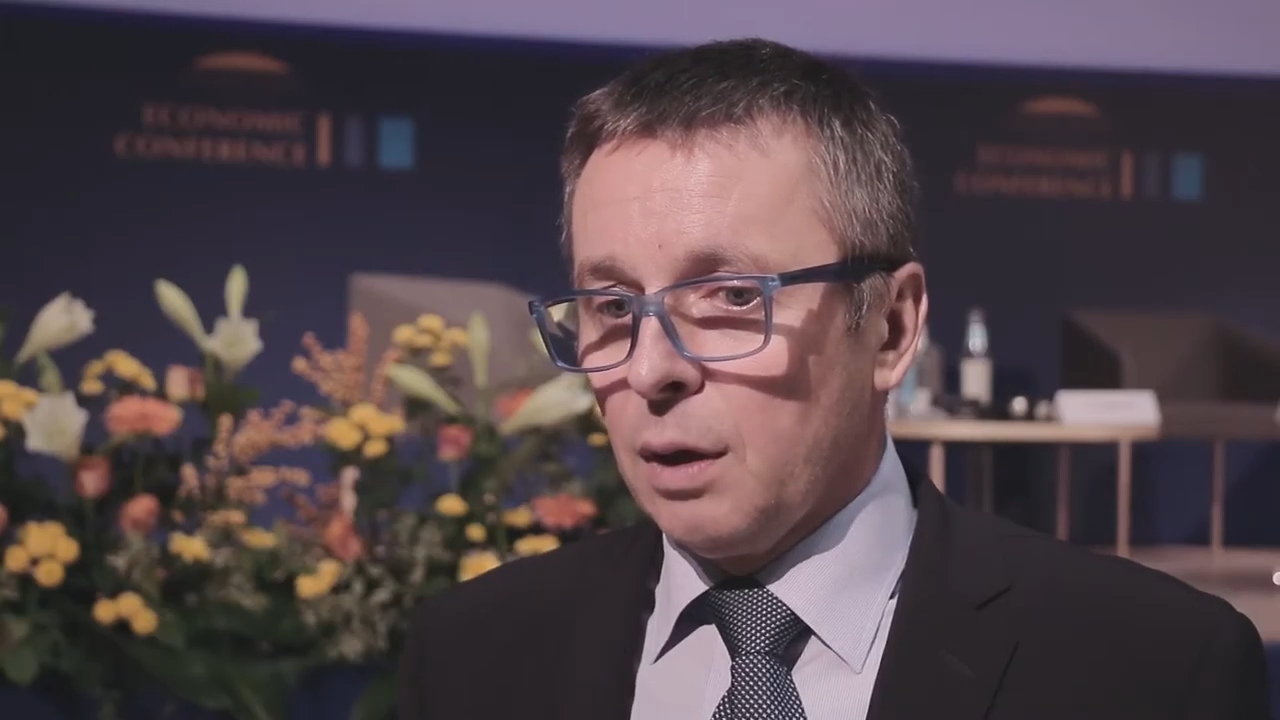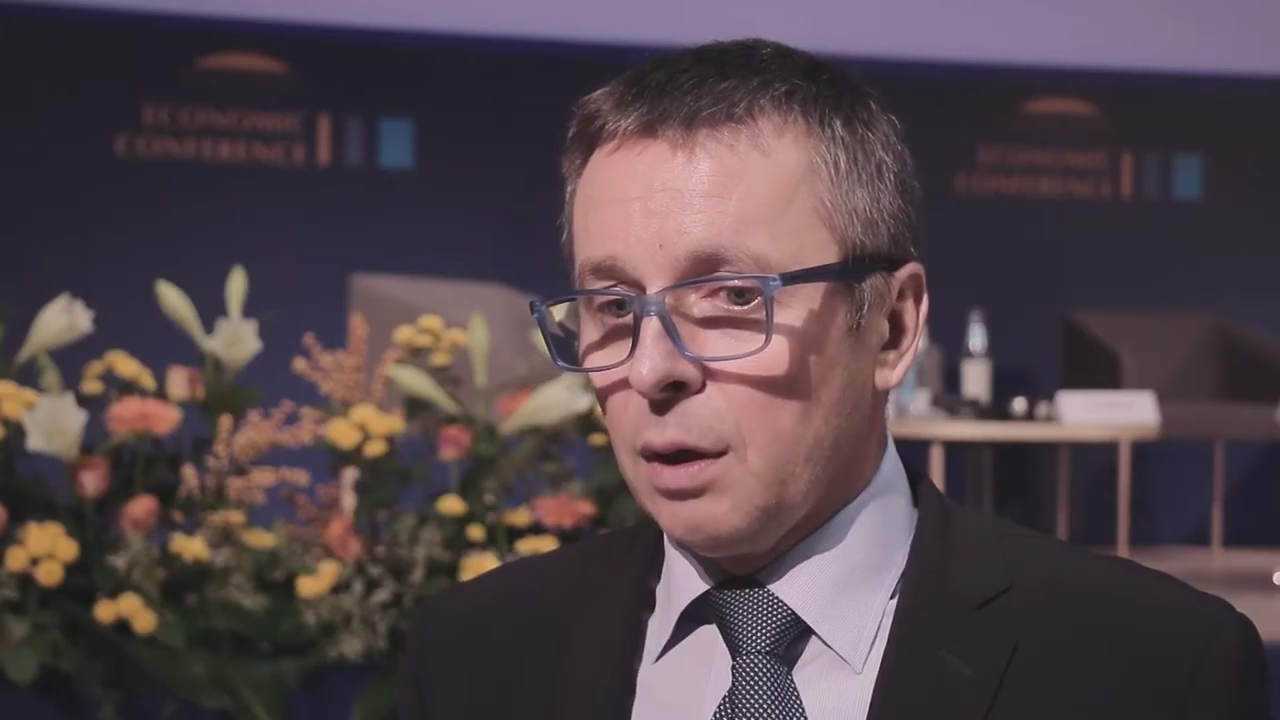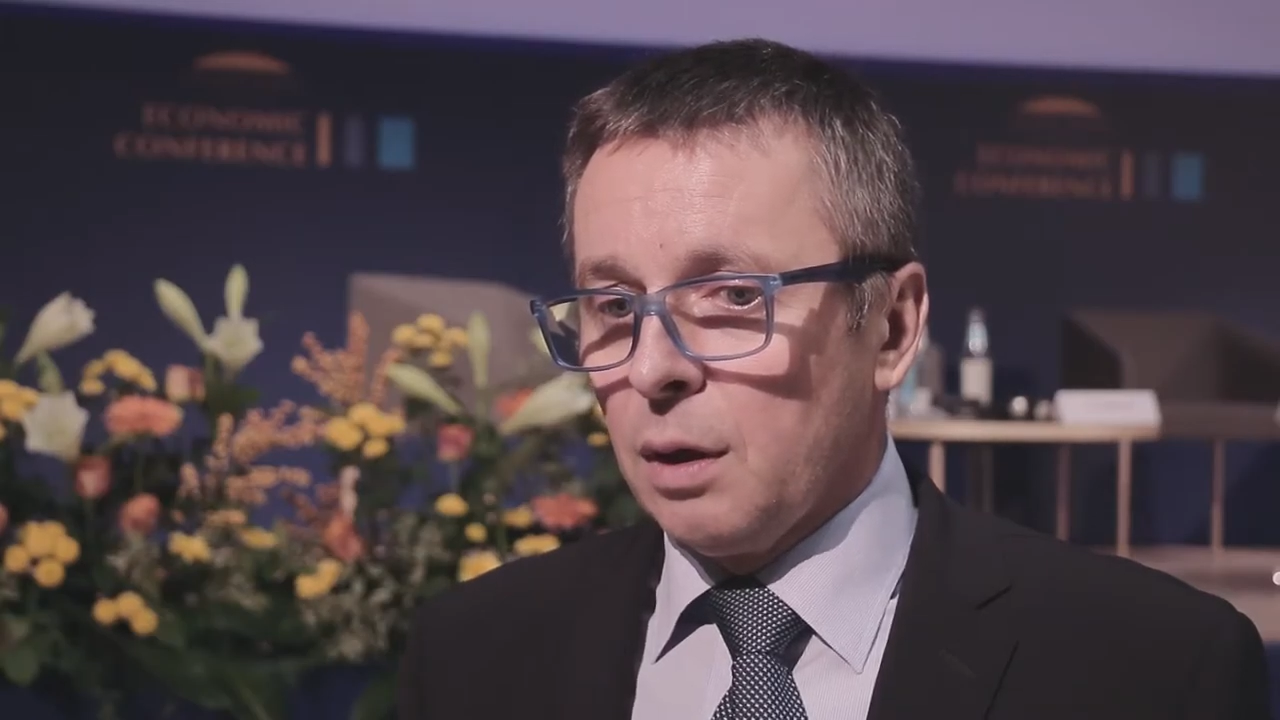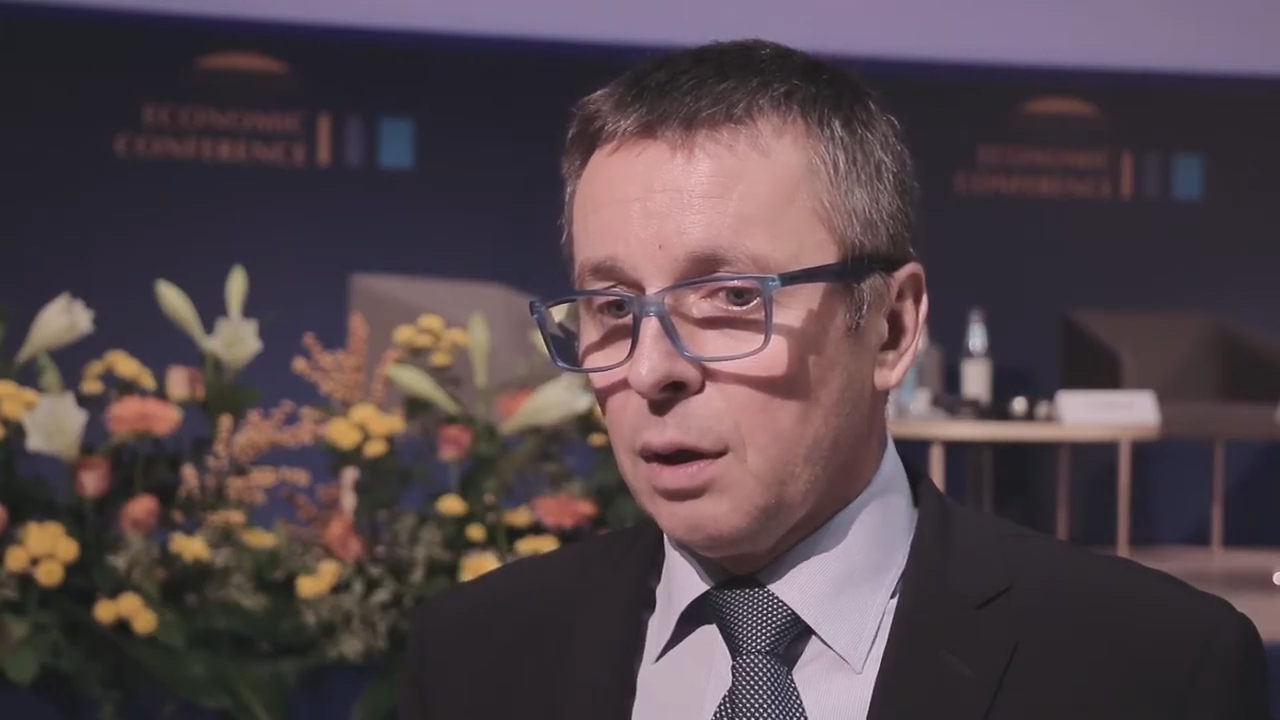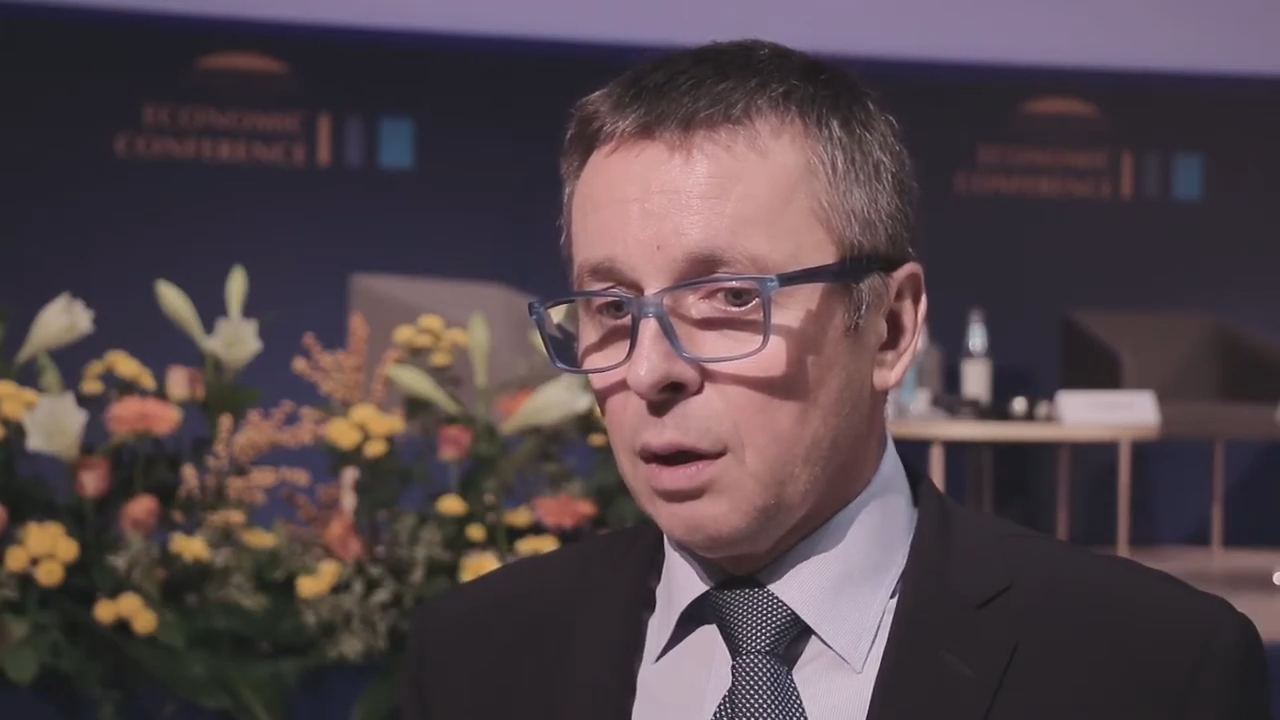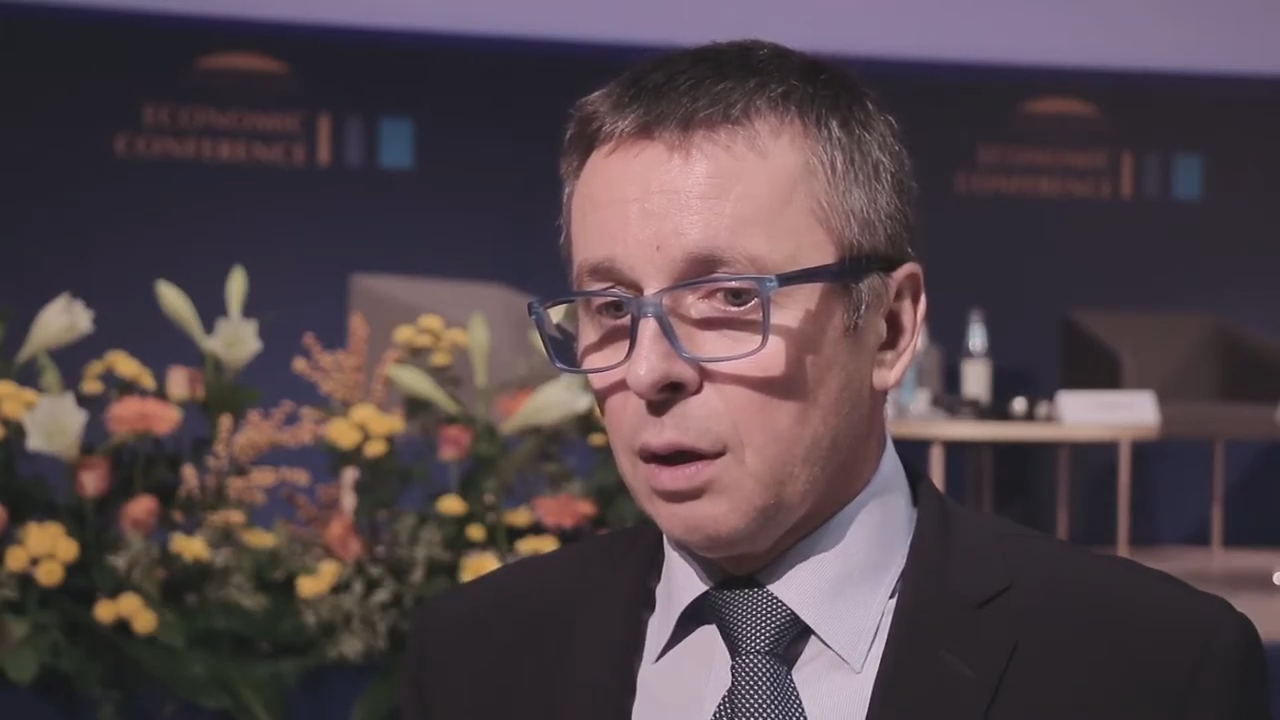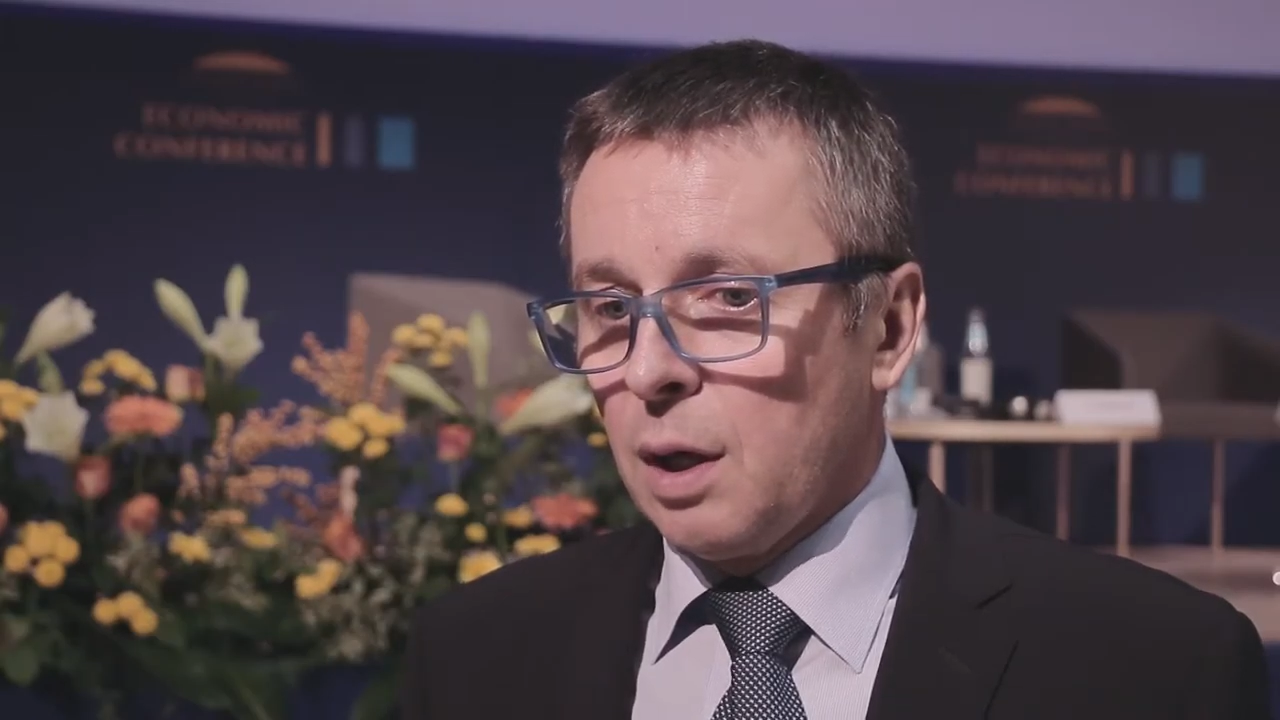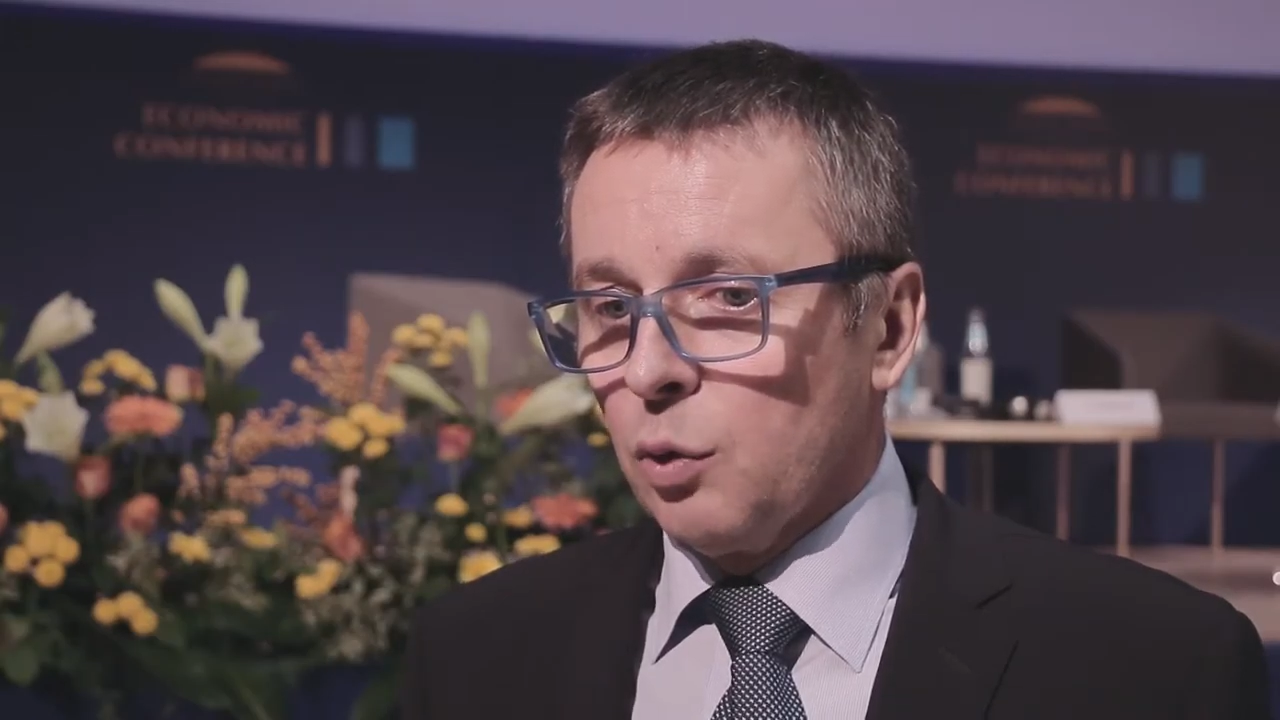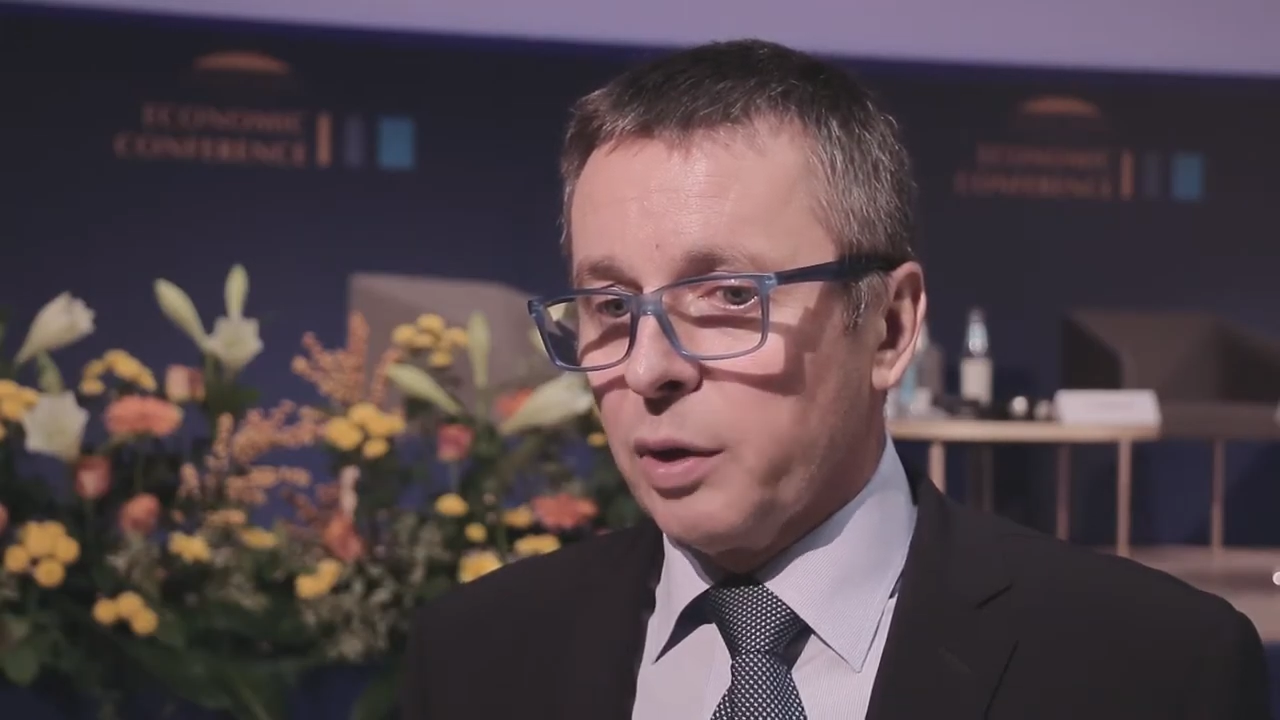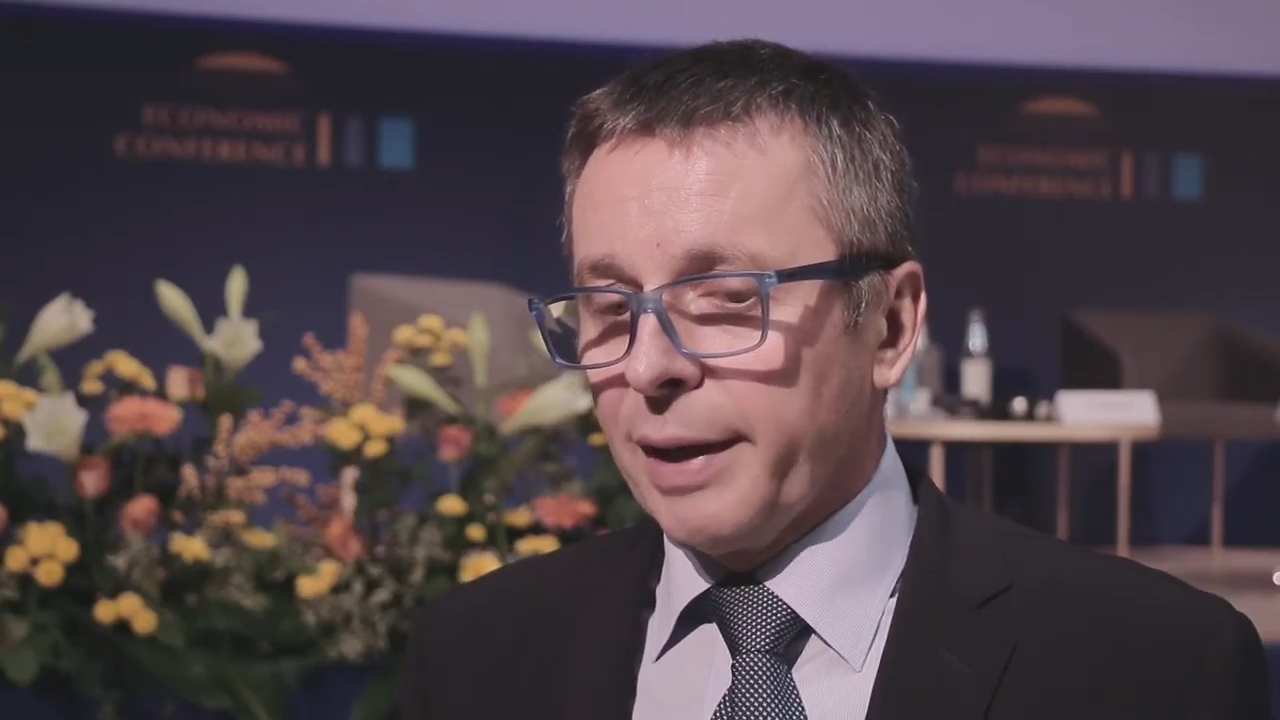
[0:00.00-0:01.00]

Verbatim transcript: uh, how